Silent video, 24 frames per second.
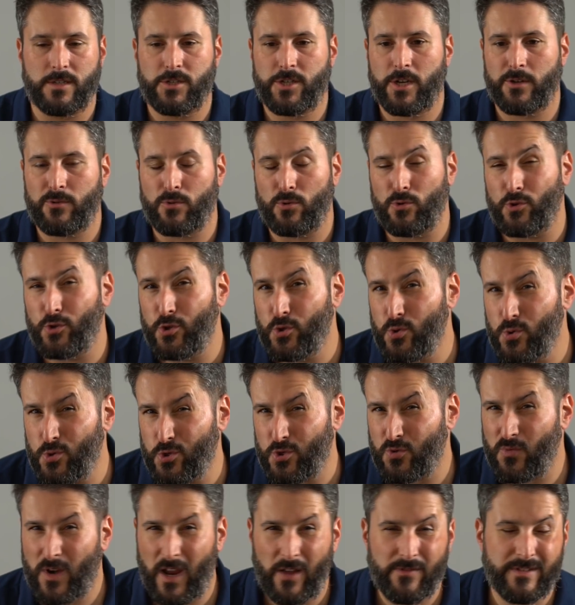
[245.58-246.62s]
and general news
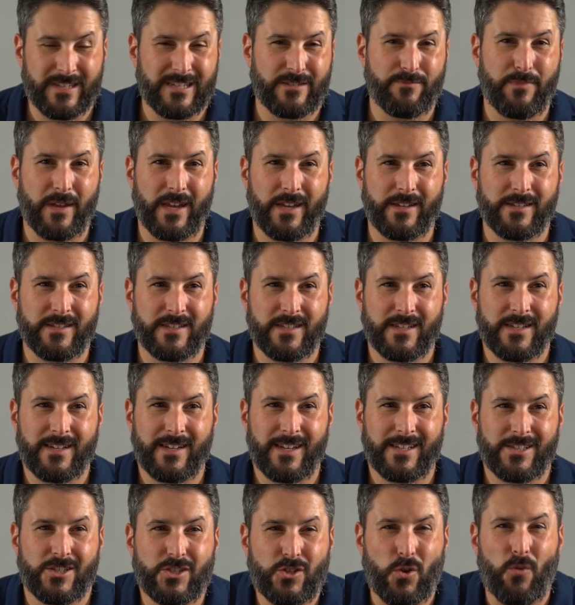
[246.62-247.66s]
around the space,
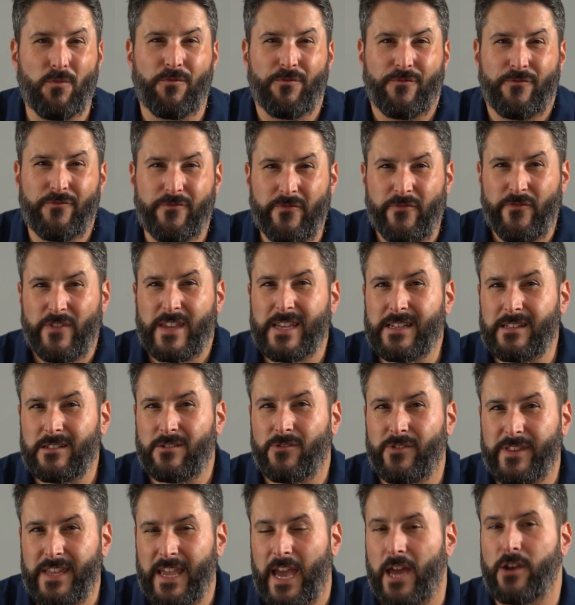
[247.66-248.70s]
just don't feel
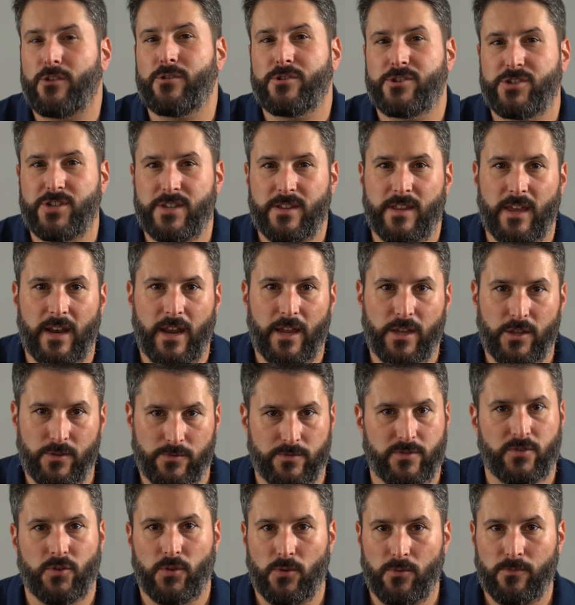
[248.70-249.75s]
the energy that I
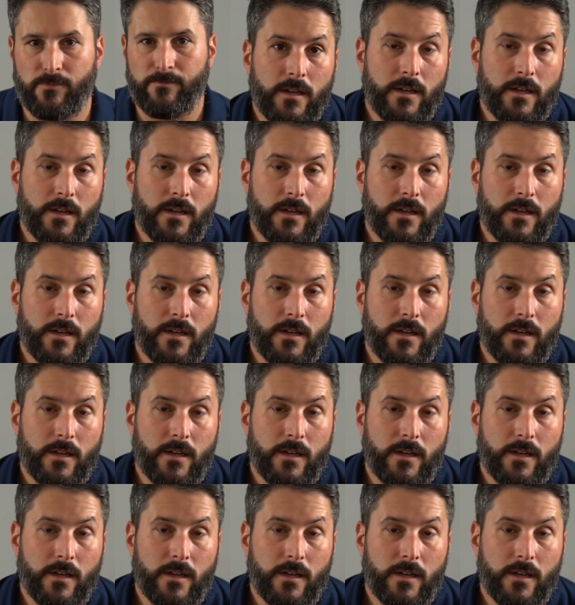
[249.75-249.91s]
used to.